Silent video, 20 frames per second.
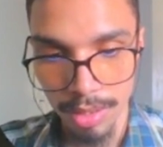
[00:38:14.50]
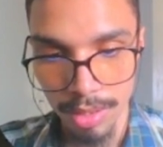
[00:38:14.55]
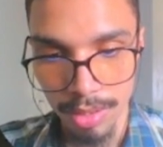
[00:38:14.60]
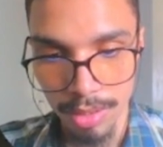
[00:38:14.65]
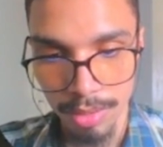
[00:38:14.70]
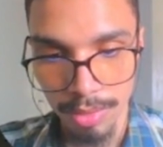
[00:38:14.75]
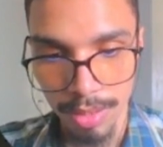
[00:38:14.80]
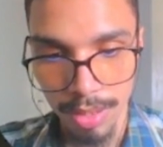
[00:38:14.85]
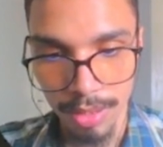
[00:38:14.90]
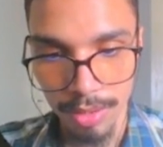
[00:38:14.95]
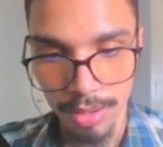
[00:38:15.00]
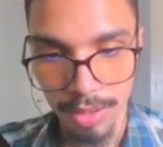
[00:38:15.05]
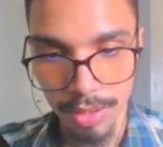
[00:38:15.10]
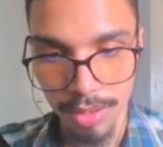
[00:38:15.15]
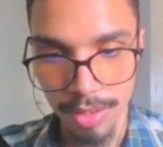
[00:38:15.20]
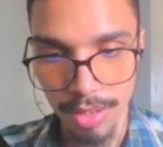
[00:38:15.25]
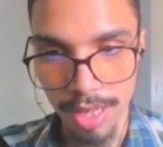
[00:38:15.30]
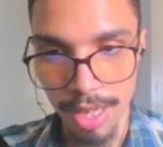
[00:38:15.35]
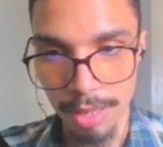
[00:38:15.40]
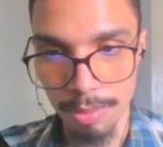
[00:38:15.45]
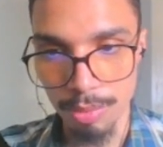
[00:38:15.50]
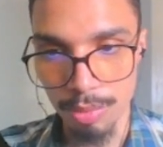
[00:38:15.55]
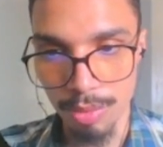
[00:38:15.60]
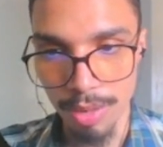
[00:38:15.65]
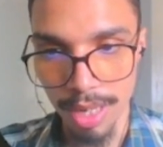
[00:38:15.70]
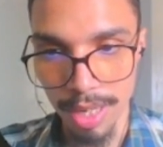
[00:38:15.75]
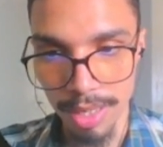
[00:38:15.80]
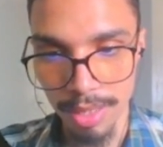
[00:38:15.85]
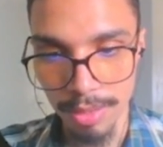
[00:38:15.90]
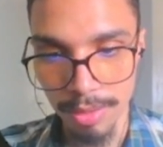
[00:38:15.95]
We can just say
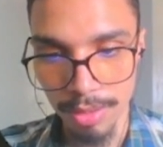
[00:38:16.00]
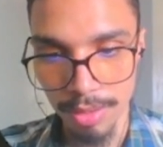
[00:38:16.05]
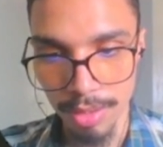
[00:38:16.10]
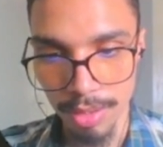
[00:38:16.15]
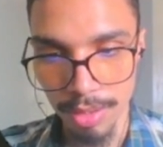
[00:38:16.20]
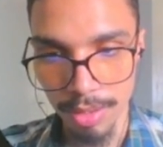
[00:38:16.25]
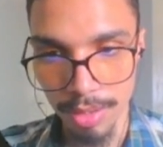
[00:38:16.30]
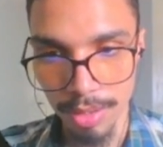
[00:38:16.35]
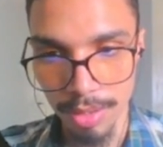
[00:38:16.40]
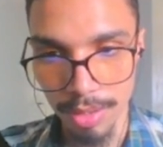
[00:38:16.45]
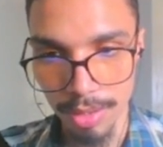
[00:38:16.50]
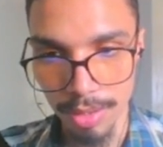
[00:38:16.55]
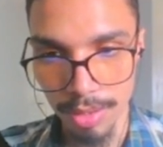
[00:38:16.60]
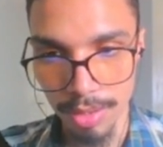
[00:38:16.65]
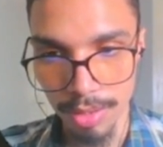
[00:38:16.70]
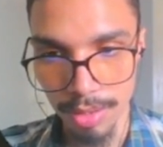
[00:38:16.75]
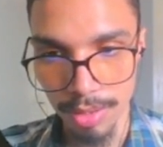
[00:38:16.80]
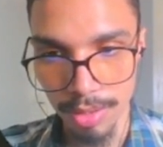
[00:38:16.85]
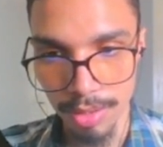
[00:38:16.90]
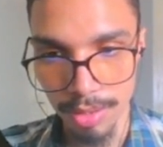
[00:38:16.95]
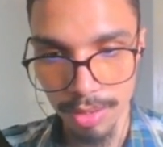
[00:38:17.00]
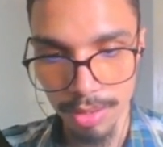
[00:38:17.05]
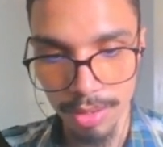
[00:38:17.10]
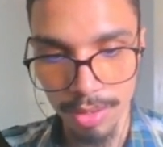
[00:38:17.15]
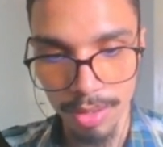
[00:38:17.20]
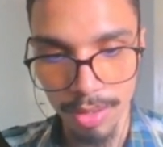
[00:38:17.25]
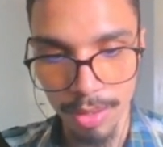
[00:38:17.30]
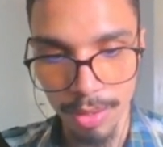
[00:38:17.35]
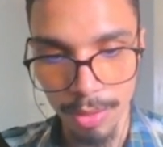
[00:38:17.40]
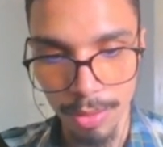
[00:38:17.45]
print
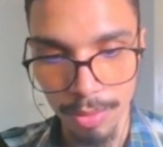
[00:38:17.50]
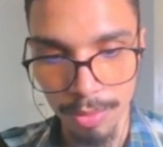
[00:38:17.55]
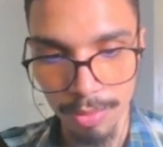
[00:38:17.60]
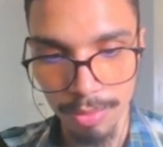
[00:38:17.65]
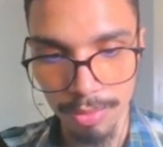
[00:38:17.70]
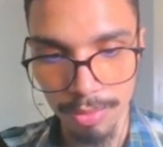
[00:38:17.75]
no